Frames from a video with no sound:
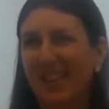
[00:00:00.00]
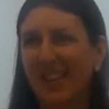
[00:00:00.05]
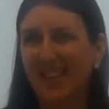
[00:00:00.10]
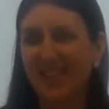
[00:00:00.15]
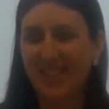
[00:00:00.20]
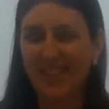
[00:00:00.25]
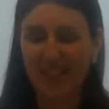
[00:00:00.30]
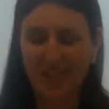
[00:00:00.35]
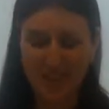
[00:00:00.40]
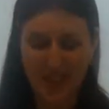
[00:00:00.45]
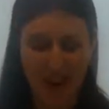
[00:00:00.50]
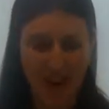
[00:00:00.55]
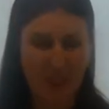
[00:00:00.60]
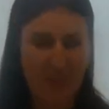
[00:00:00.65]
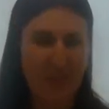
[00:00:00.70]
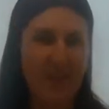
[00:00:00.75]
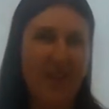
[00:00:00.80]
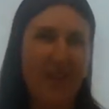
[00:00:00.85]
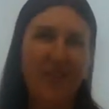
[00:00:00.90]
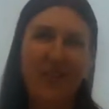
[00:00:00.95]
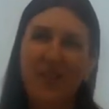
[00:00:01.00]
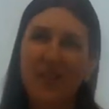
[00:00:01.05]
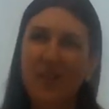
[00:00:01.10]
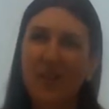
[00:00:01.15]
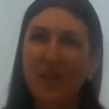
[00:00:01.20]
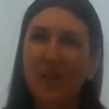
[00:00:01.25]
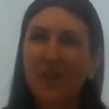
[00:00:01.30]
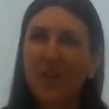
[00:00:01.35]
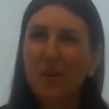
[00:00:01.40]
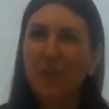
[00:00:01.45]
They're such happy, healthy,
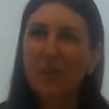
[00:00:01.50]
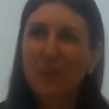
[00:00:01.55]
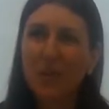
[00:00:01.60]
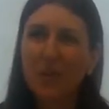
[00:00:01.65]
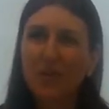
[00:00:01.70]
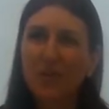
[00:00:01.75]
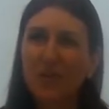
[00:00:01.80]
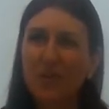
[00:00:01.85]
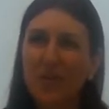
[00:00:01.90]
beautiful